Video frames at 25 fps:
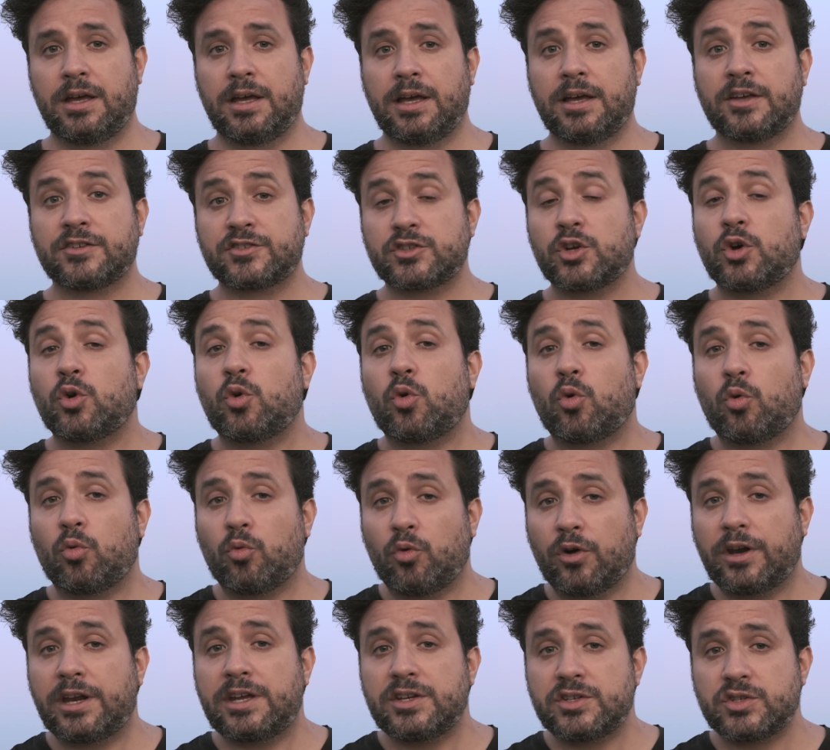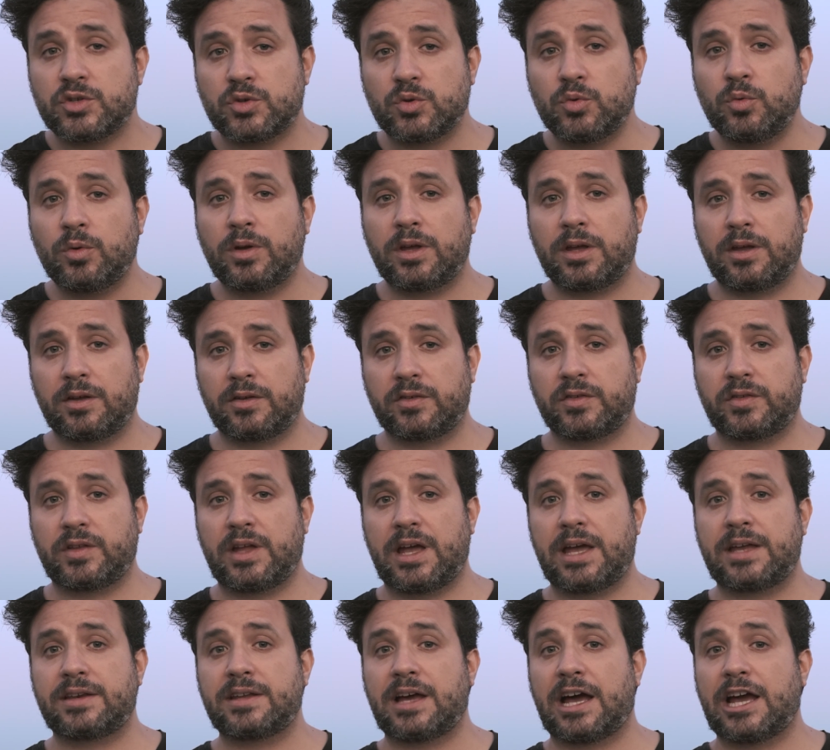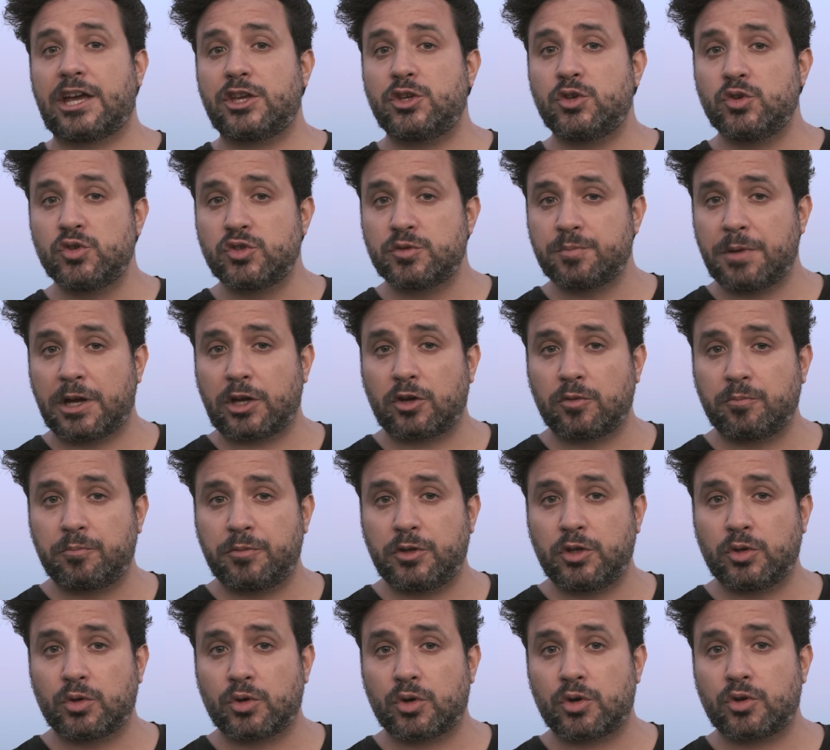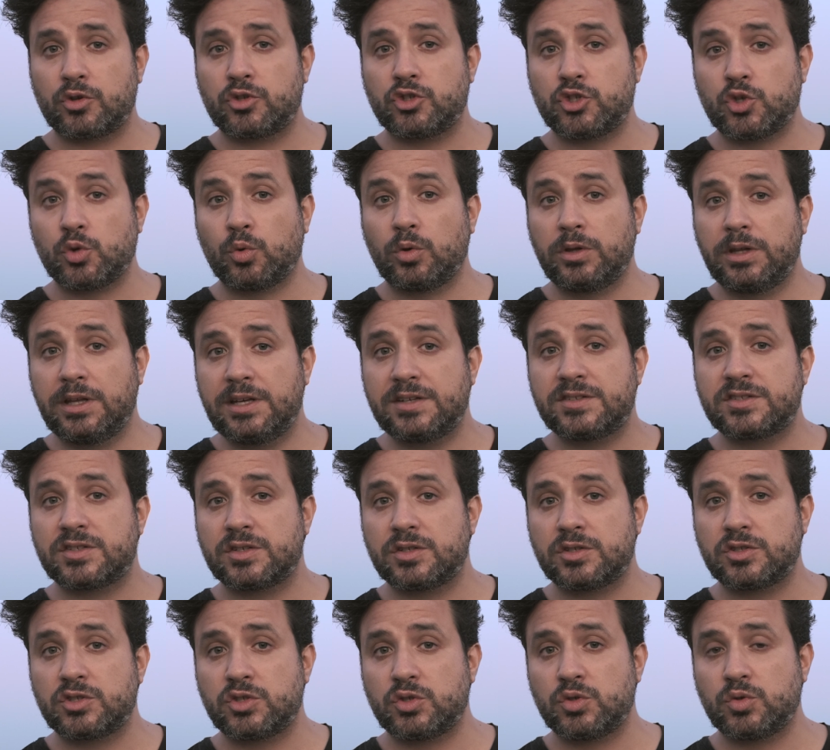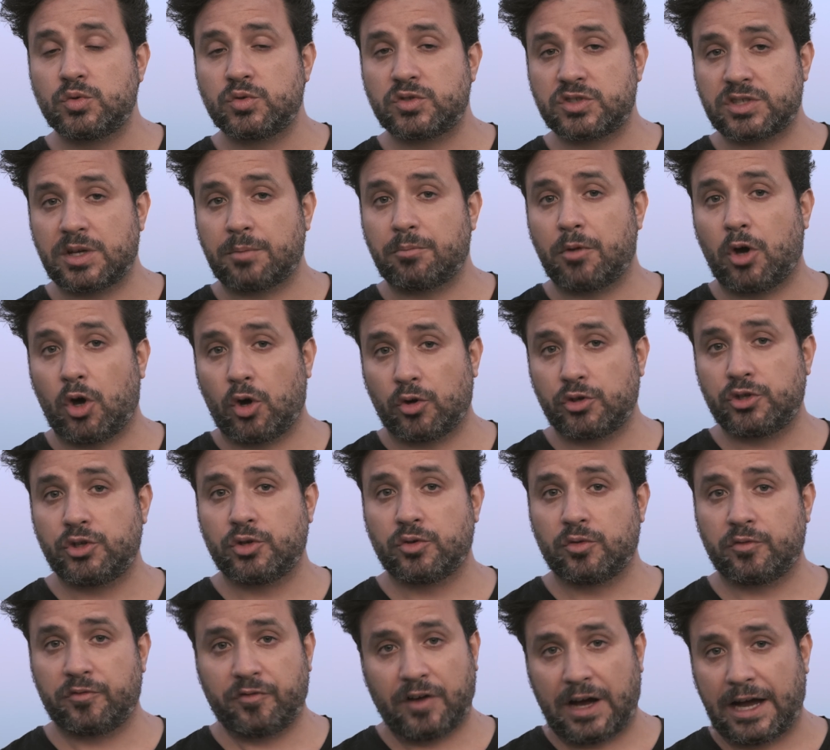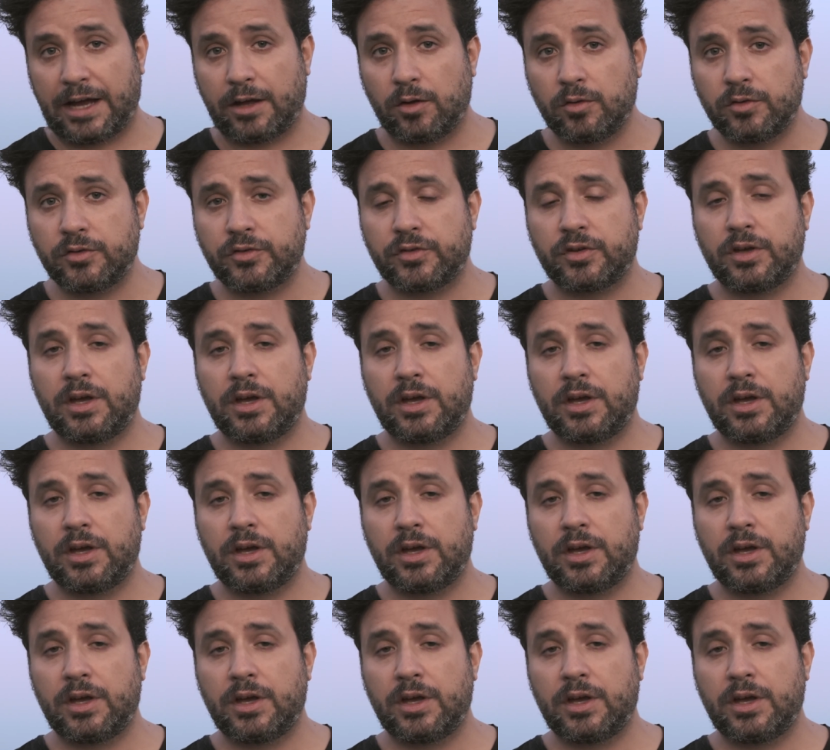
So what I do is that I use my computer to listen to some audio files,